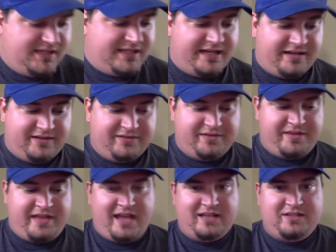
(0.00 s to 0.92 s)
Now,
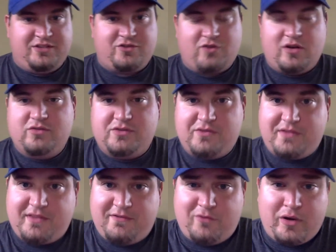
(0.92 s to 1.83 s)
they had struggles
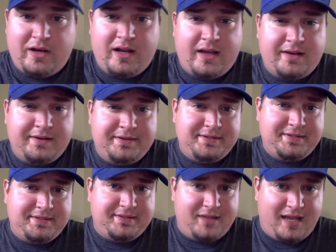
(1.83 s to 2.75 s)
with the
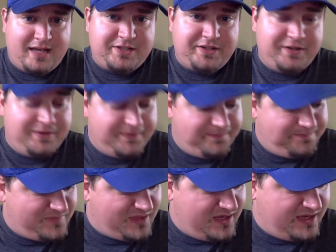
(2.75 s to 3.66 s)
49ers last year,
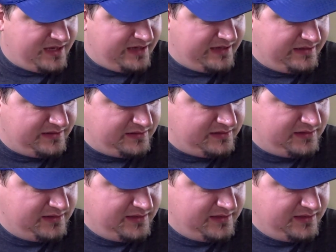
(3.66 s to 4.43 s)
and